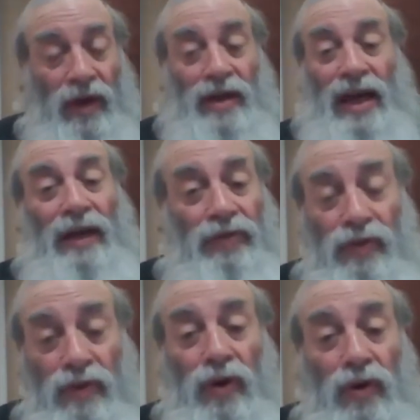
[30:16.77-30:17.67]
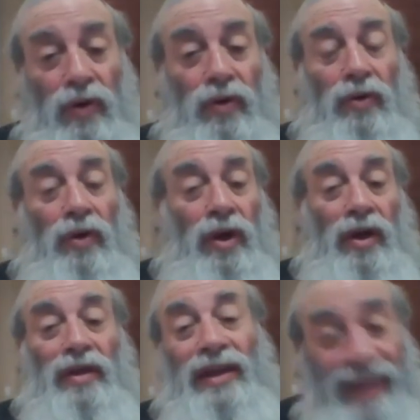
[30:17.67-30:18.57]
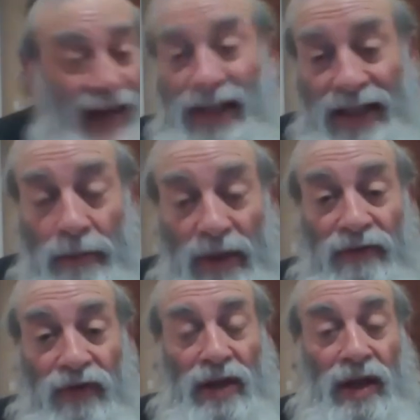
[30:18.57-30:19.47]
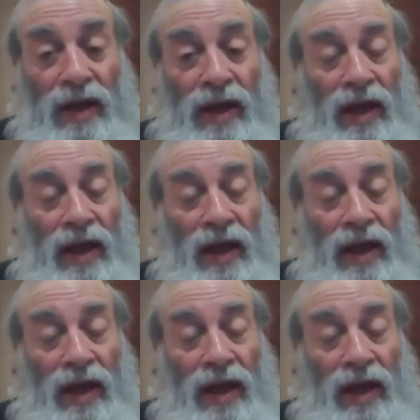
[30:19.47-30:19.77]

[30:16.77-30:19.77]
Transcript: not through the Tilim even,